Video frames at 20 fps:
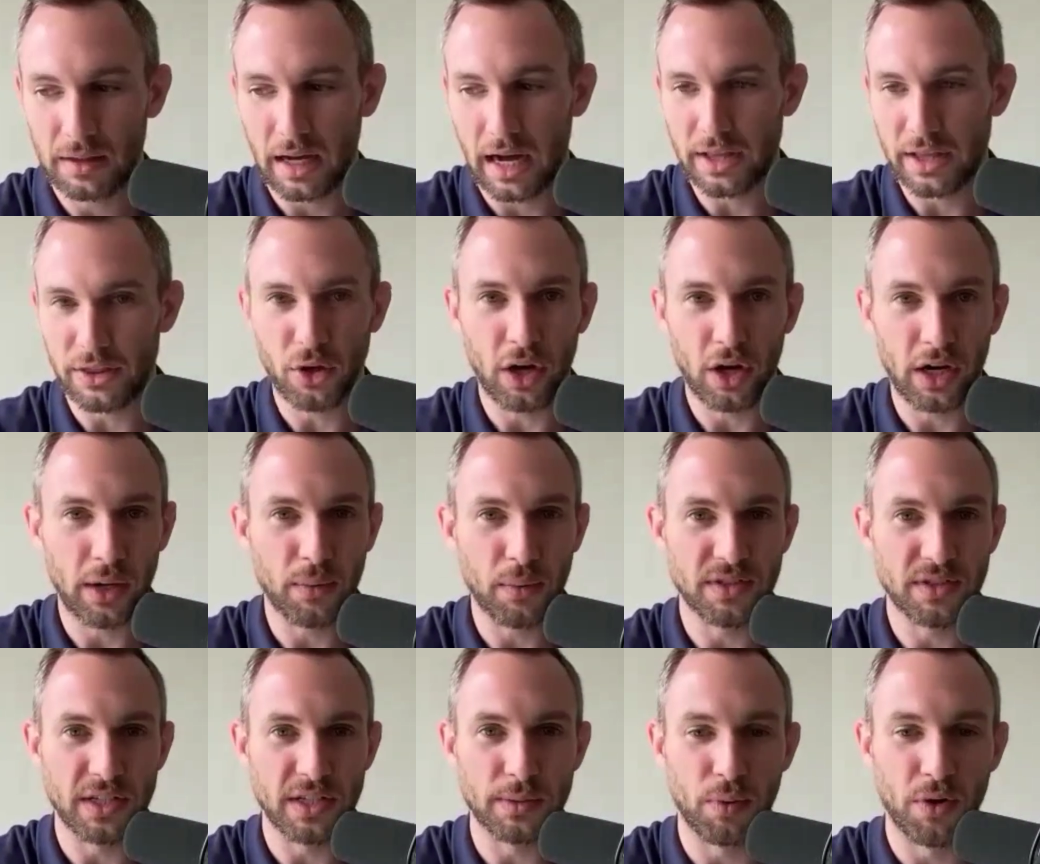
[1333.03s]
I thought I was
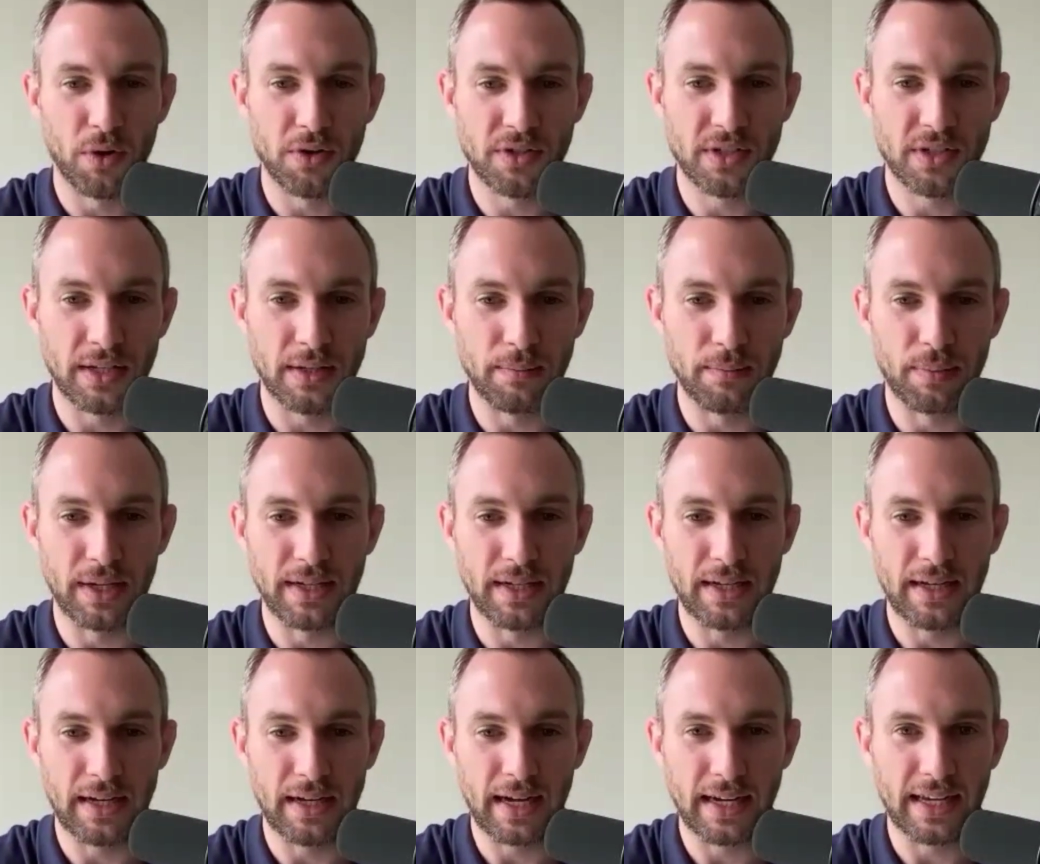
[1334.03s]
this person, but
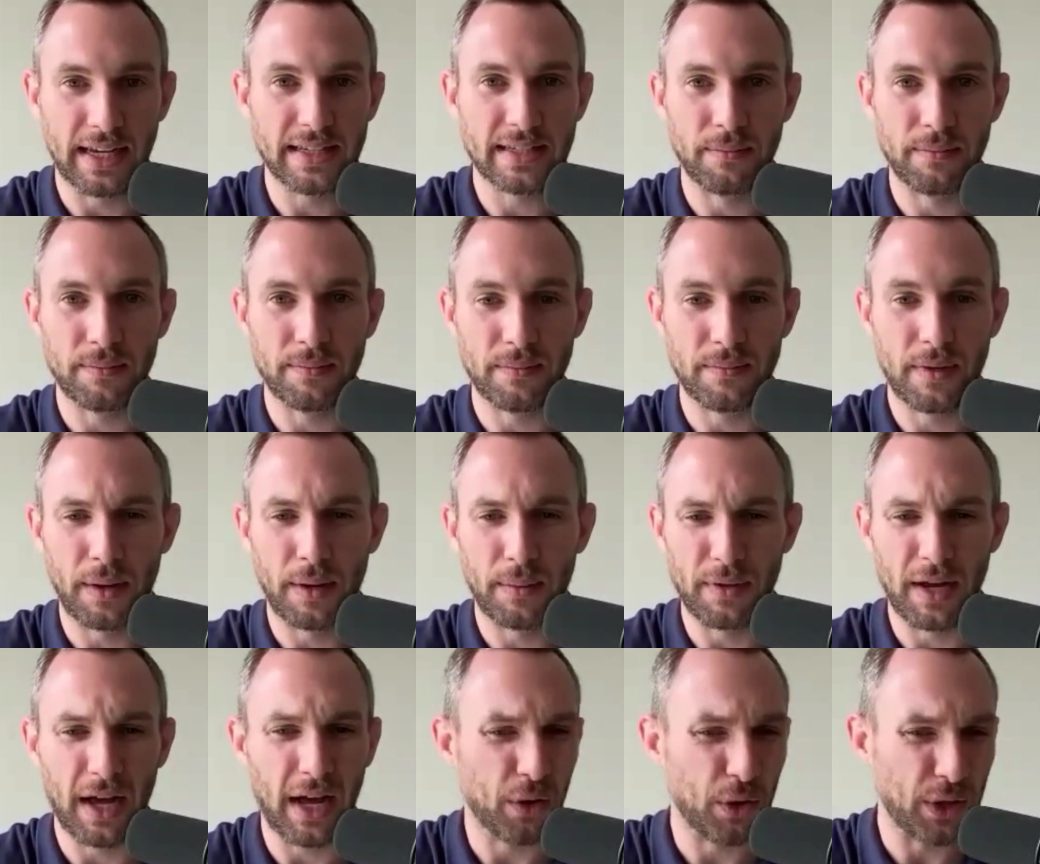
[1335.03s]
I guess I'm
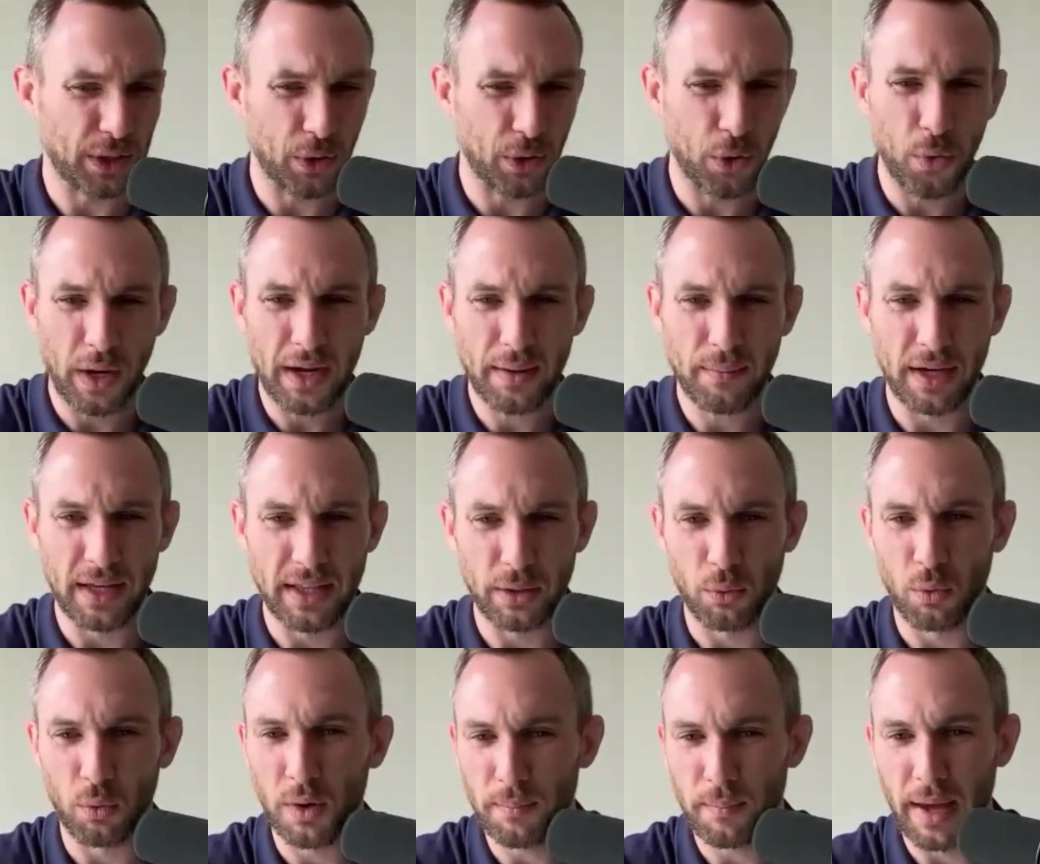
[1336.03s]
not. Like, who am I? Like,
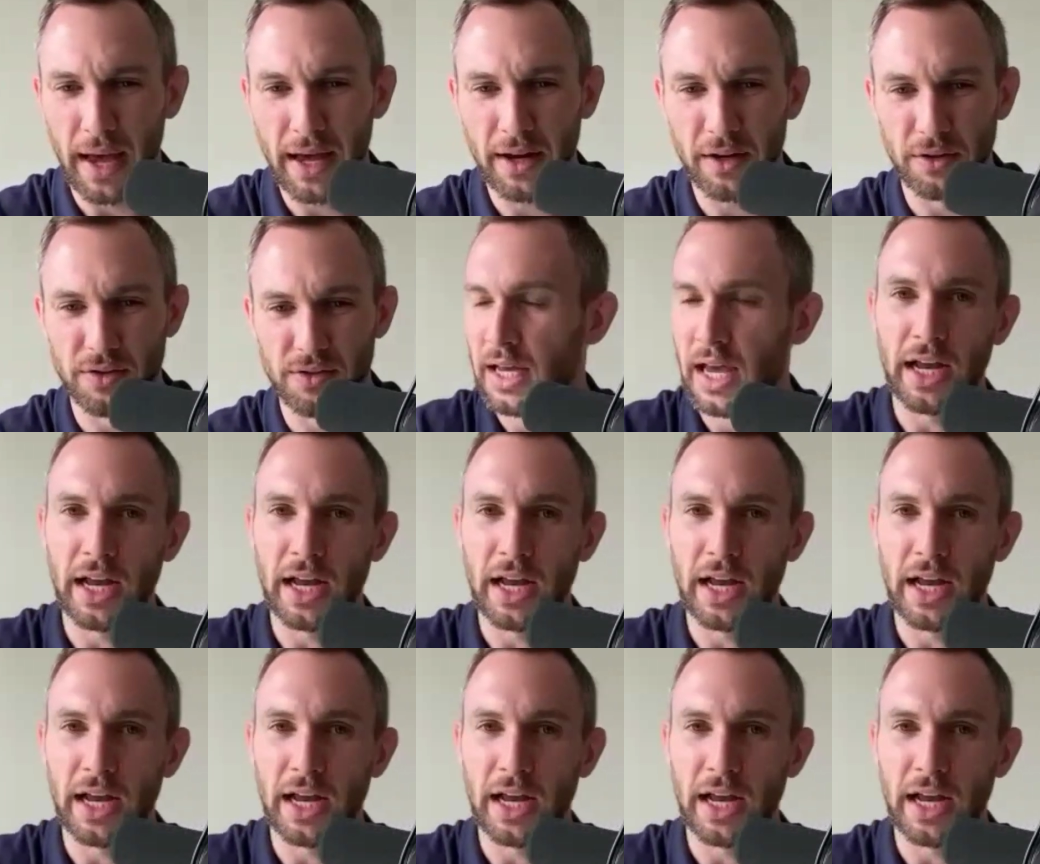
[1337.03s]
what matters?